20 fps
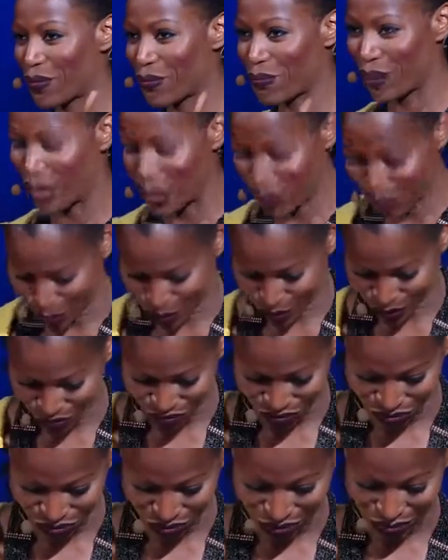People.
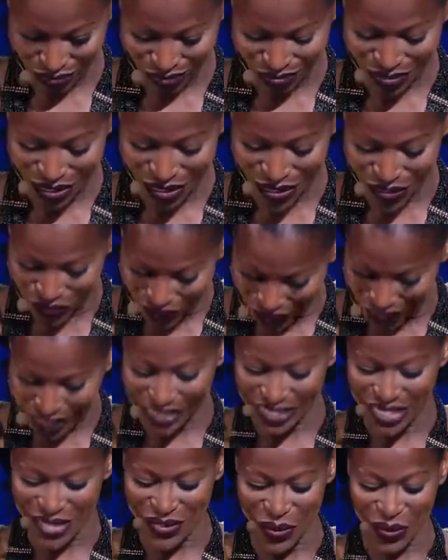
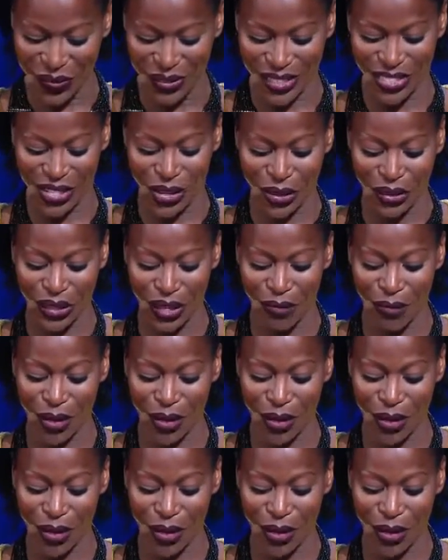Finally, what we're talking